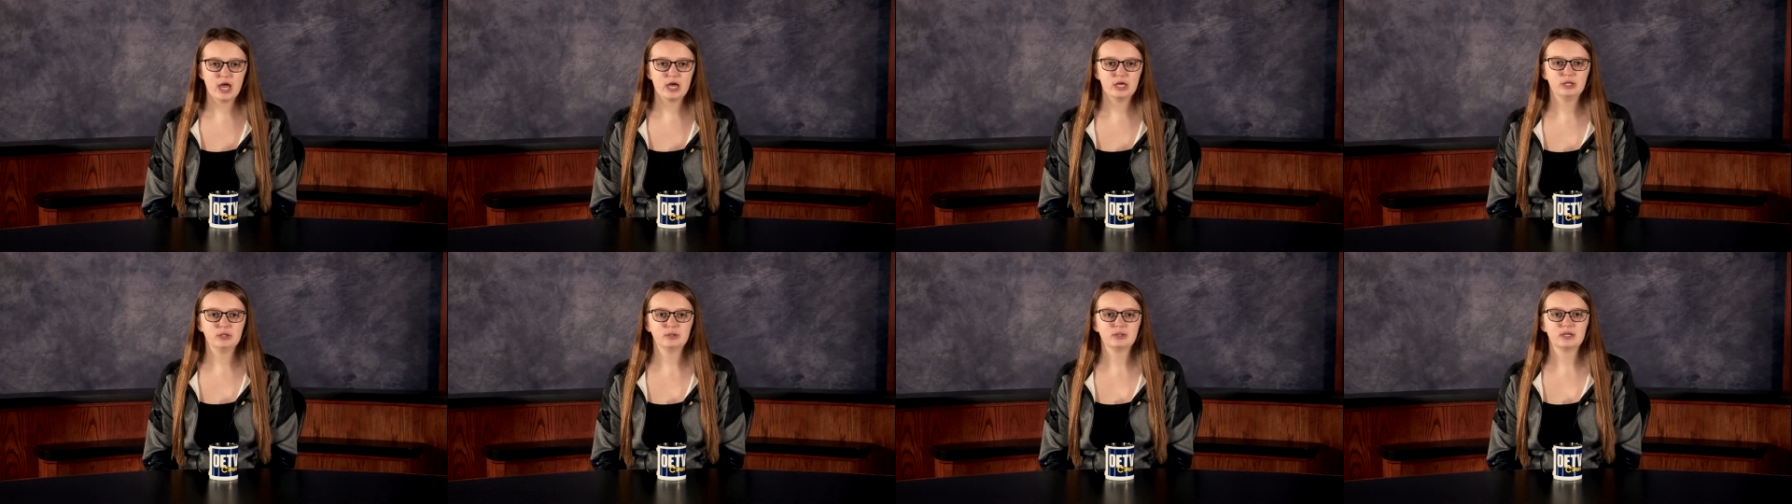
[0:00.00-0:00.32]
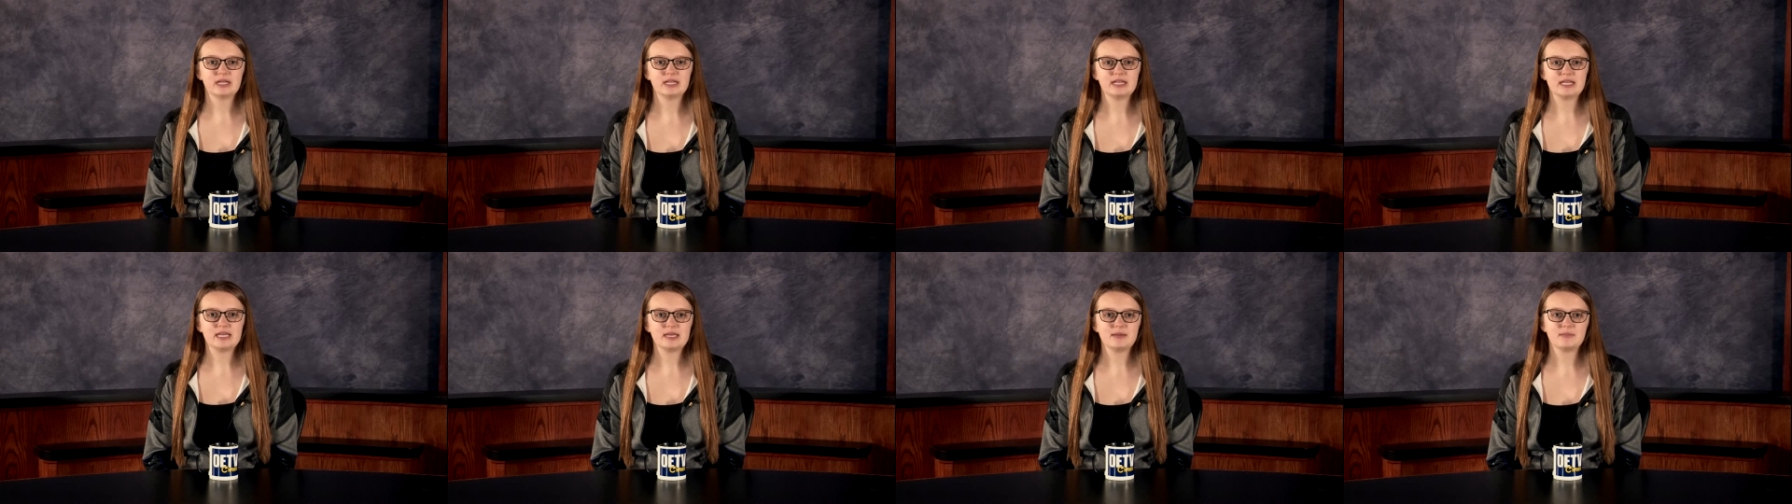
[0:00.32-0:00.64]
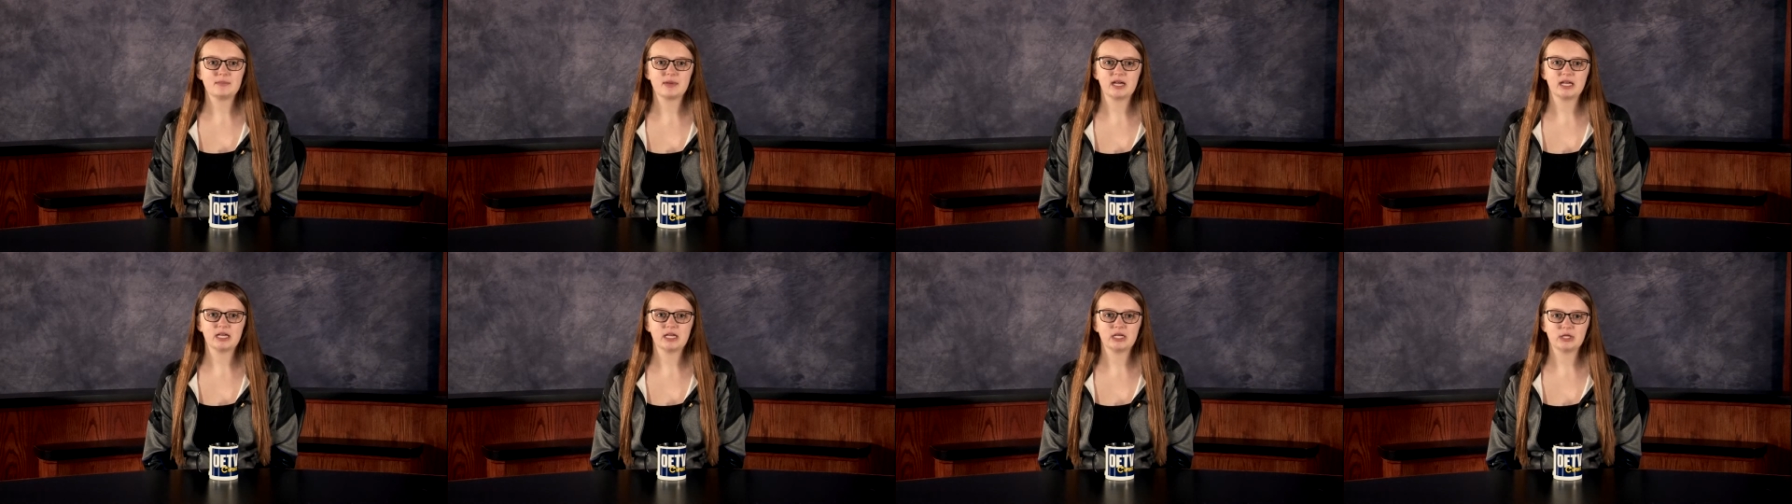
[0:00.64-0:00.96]
You can
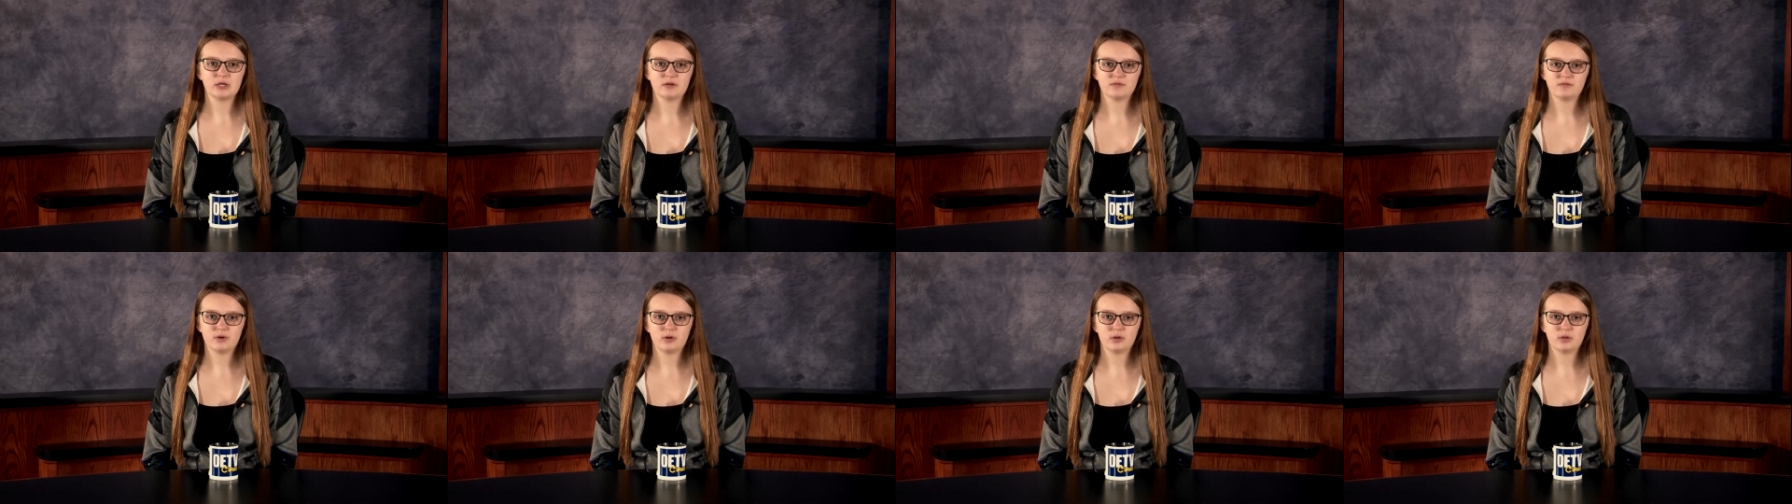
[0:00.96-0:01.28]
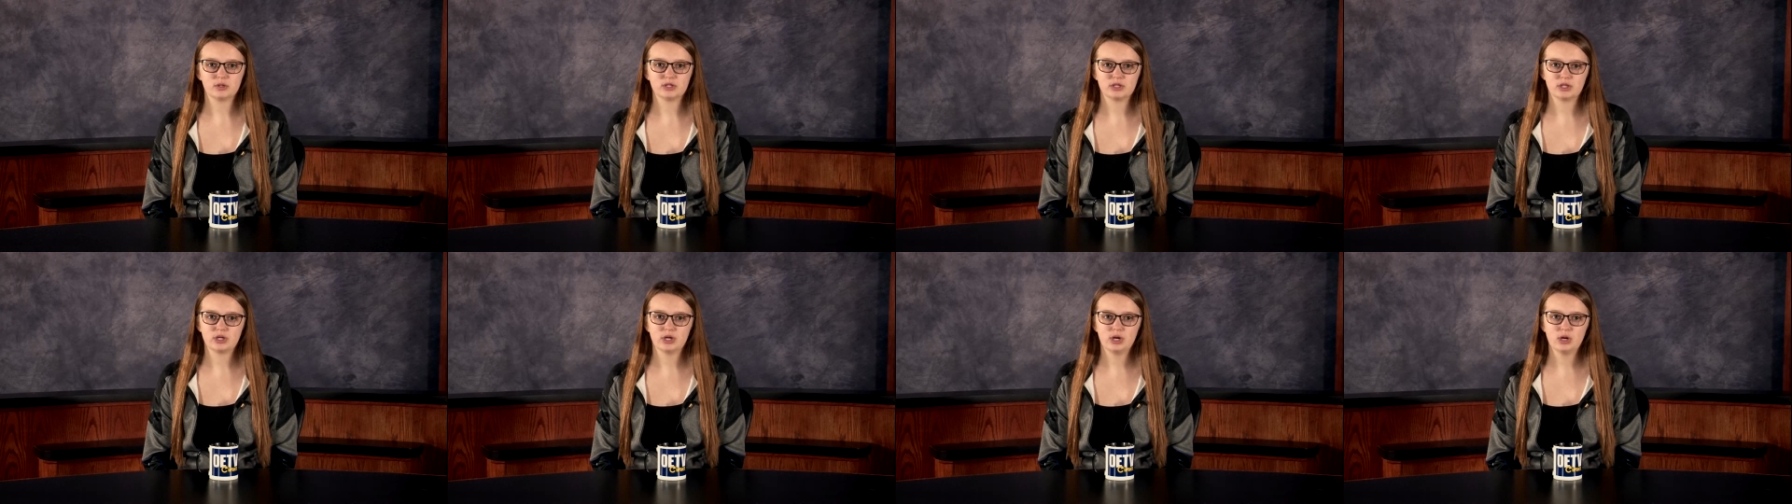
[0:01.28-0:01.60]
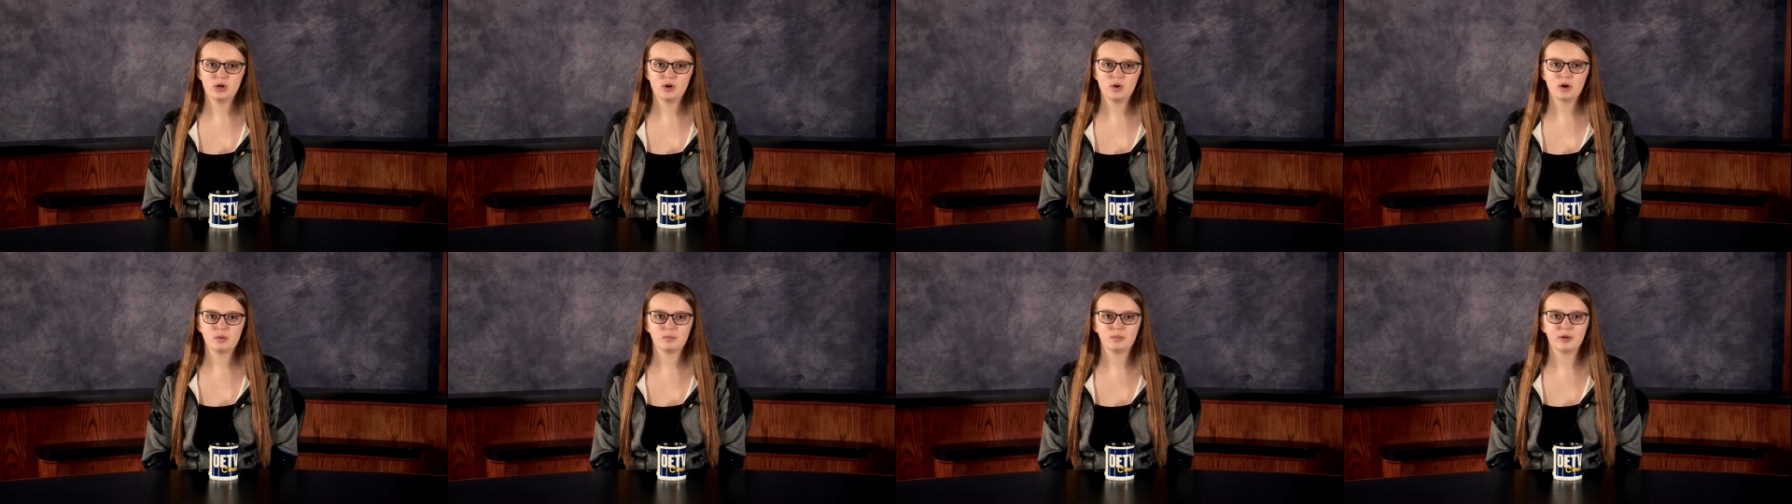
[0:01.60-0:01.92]
email in your photos to her or